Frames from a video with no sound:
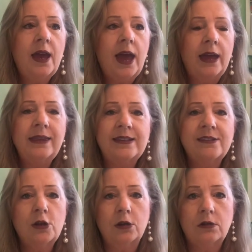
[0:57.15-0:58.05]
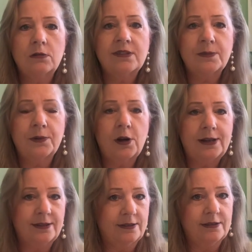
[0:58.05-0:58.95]
and there's no
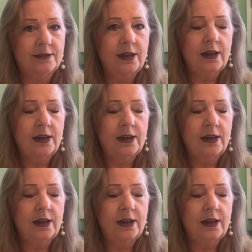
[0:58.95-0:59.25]
surprises.